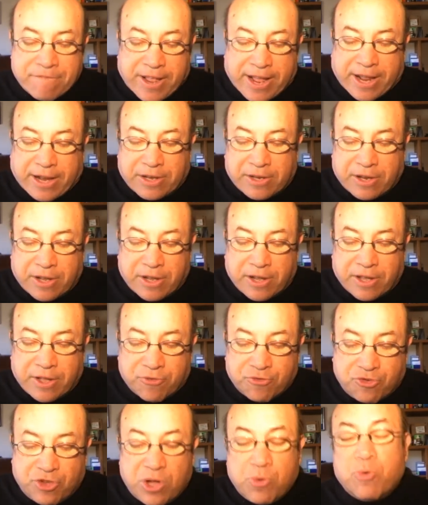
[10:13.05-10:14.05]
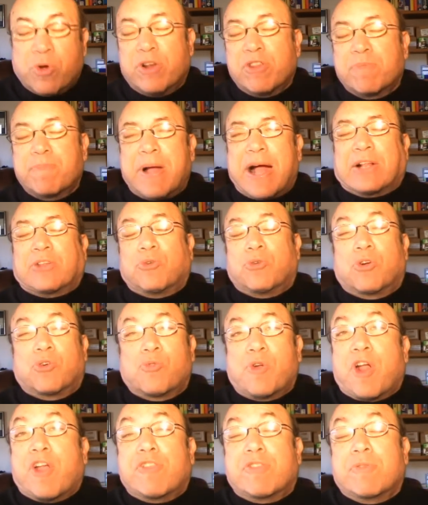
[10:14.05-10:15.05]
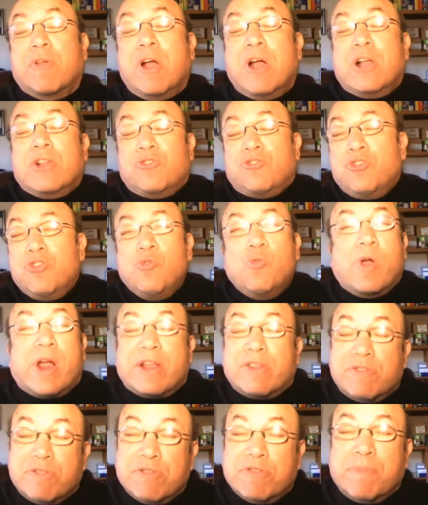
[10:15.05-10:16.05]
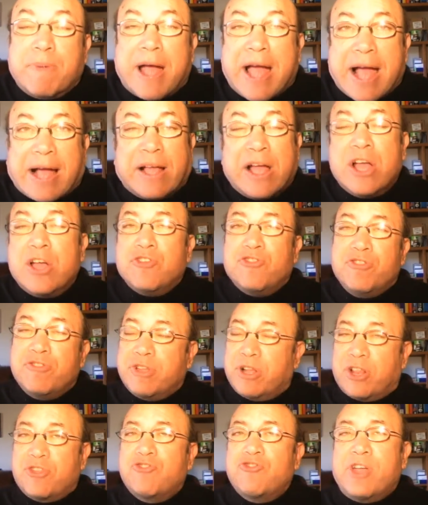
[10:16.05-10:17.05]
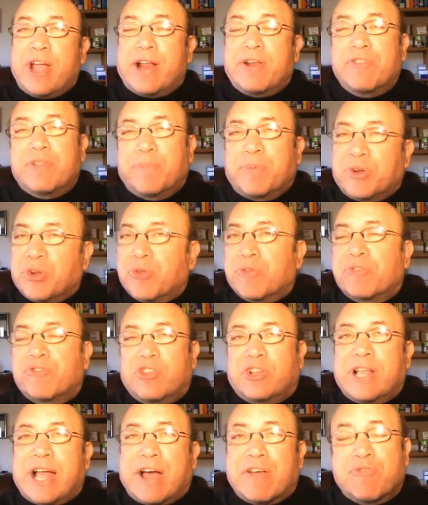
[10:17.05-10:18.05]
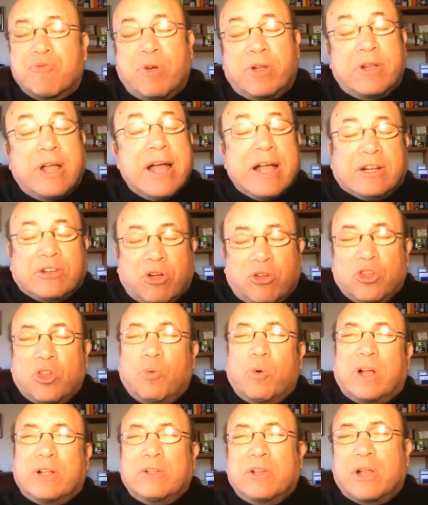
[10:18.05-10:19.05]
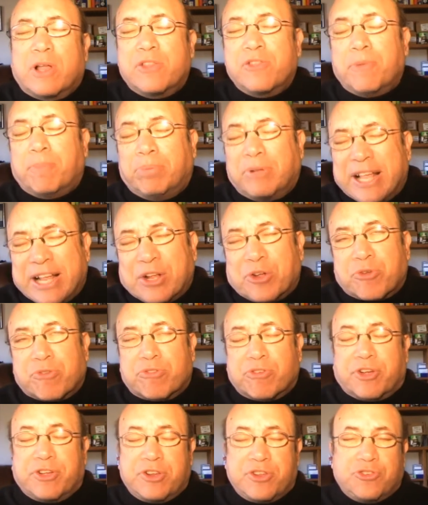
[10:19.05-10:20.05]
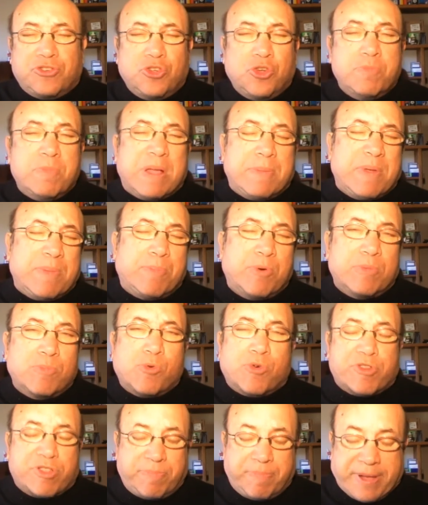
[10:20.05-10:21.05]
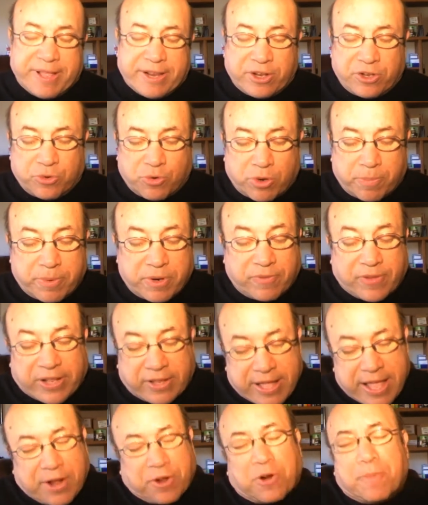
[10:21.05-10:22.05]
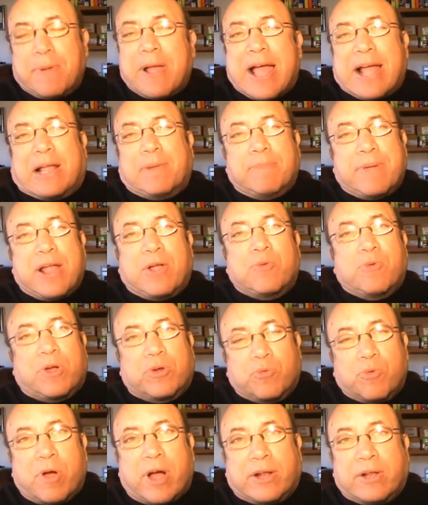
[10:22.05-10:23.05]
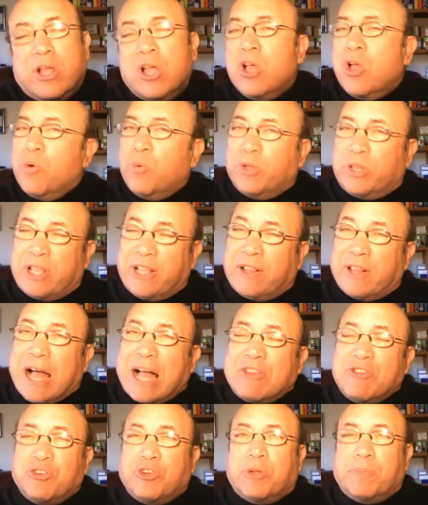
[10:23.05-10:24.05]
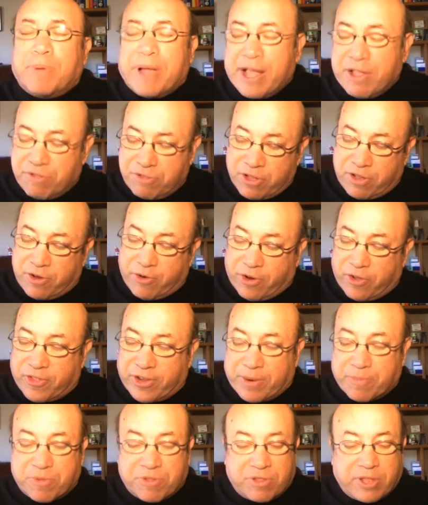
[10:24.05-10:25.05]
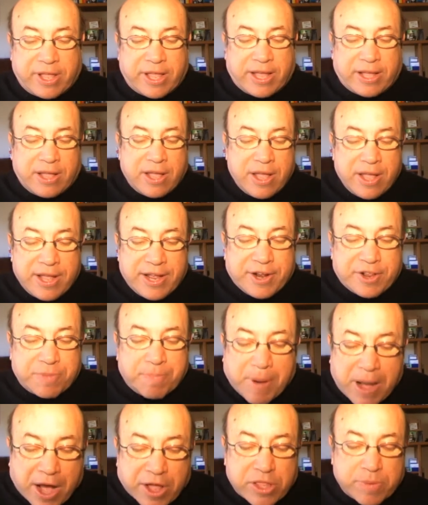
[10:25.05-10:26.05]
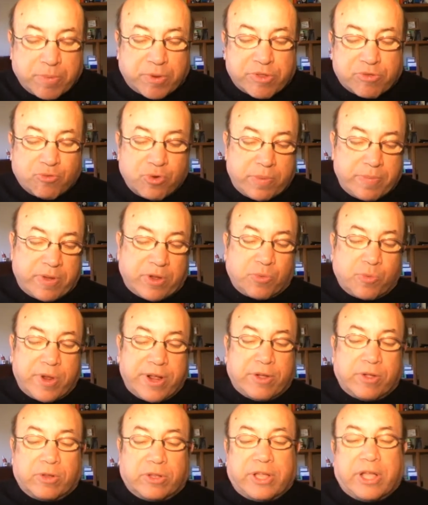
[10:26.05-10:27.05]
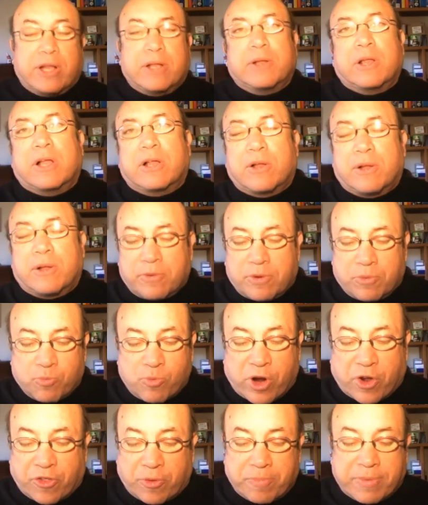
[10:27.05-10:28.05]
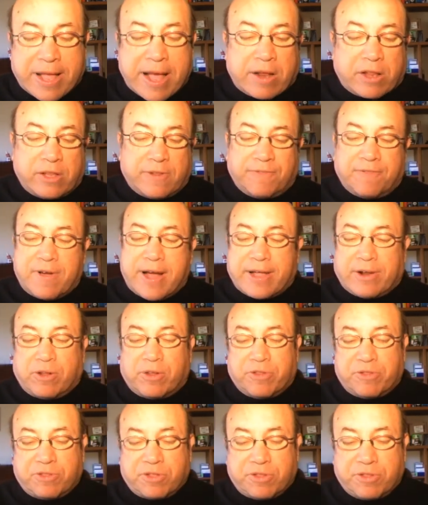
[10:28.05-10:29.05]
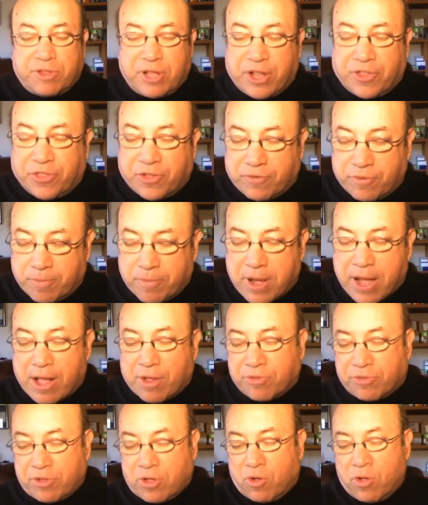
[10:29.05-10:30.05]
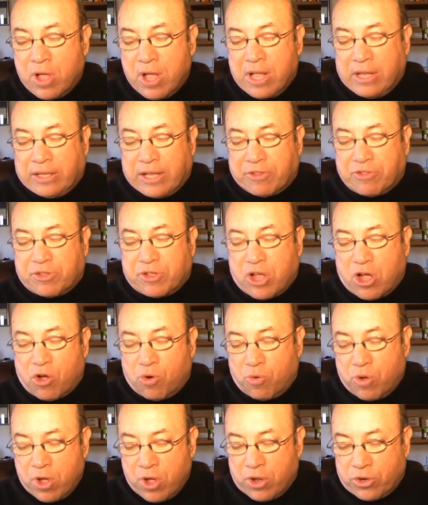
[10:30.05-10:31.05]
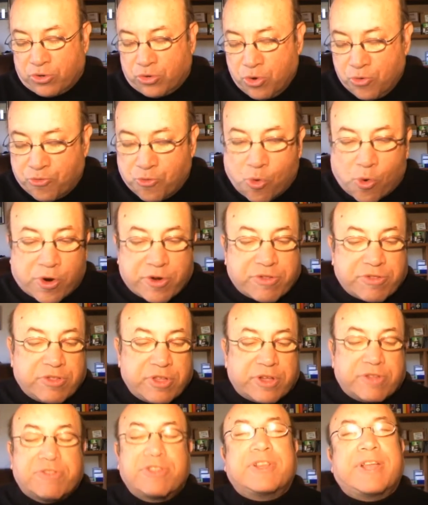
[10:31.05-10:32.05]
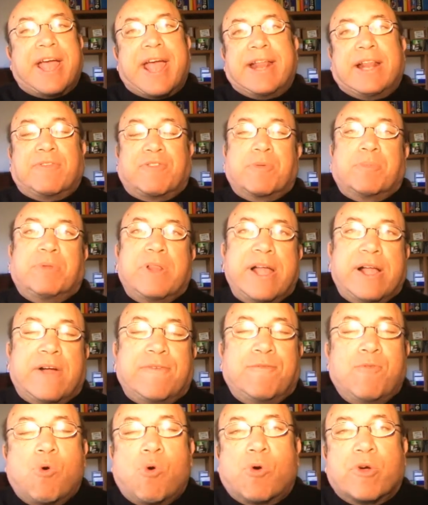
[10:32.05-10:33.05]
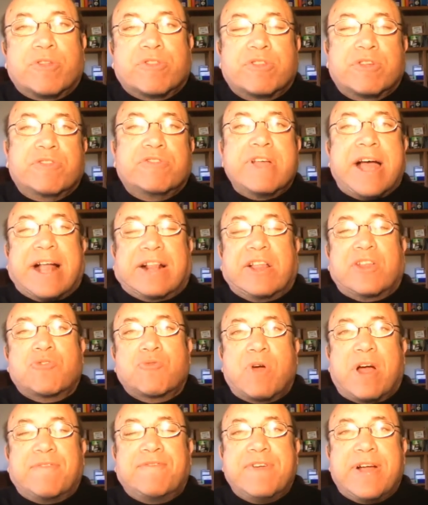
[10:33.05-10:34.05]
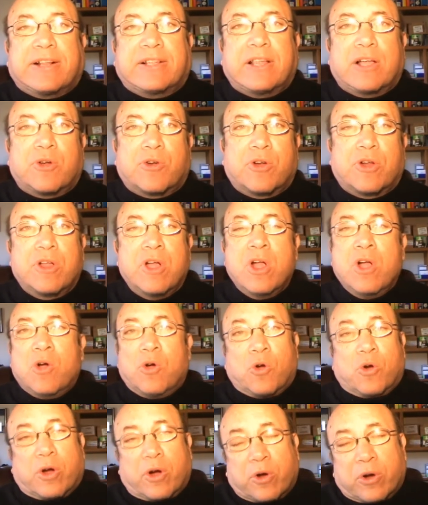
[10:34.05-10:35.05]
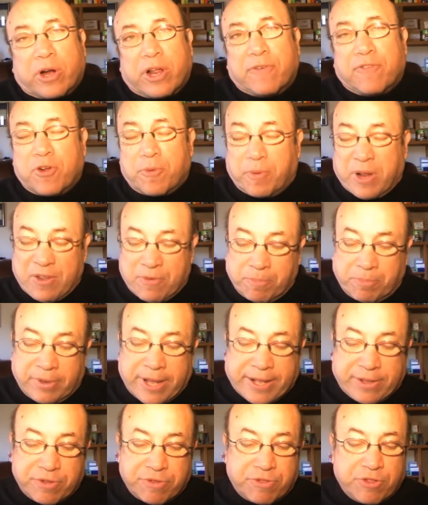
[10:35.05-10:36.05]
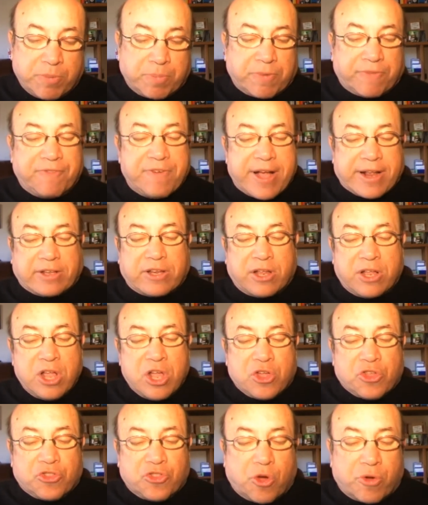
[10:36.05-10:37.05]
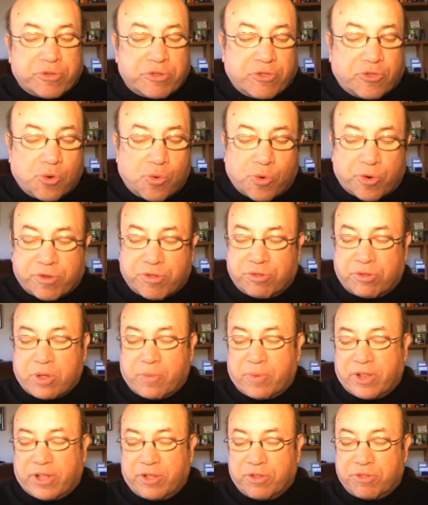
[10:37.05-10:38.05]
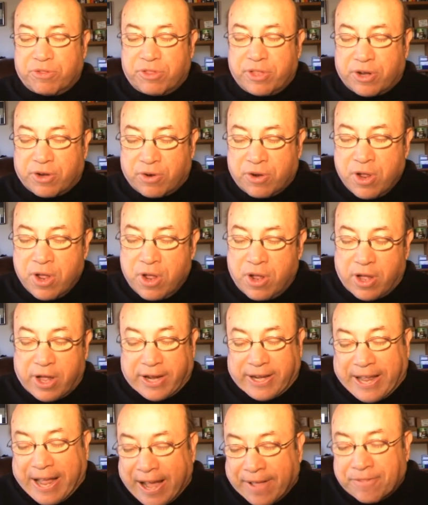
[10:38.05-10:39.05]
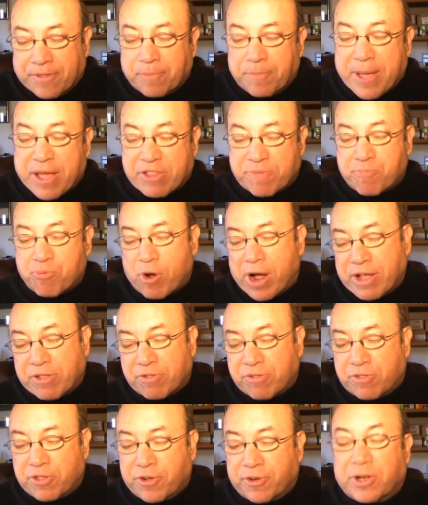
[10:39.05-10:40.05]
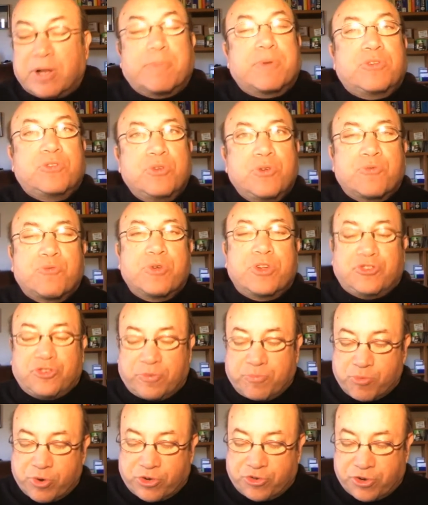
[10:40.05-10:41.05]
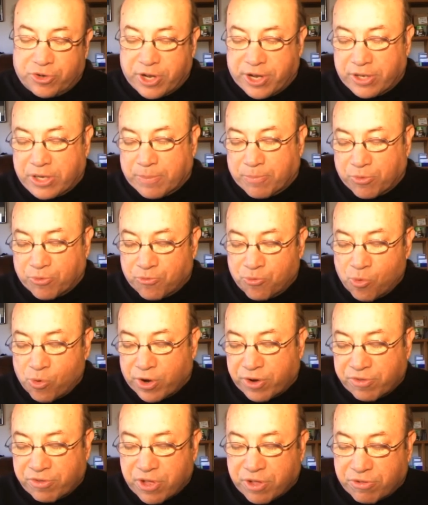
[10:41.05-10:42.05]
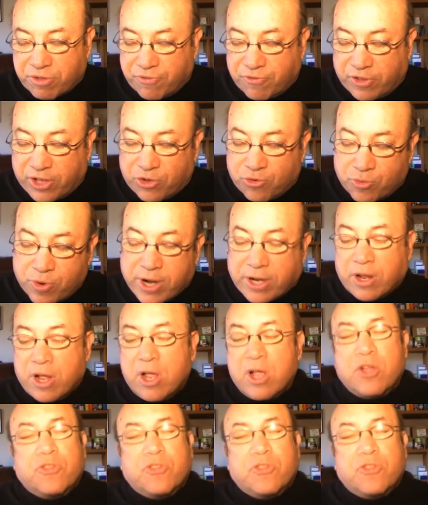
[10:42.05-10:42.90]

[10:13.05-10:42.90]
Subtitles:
and if she runs back to her race 2 races back, she's got a chance to produce the last run. Don't know what the blinkers are going to do, maybe put more speed into her, but if they take her back and make one run with the logical pace scenario that I'm seeing, it's possible Screaming Regal can wear them down in the final 16th of a mile. So let's go 2, 4, 6, and 8 if you're playing a 4-horse exacta trifecta, or if you're even playing the superfecta. Those are the horses I would consider. Again, the best prices here, number 2, Frigid Bridget, and number 4, Excessively Trick.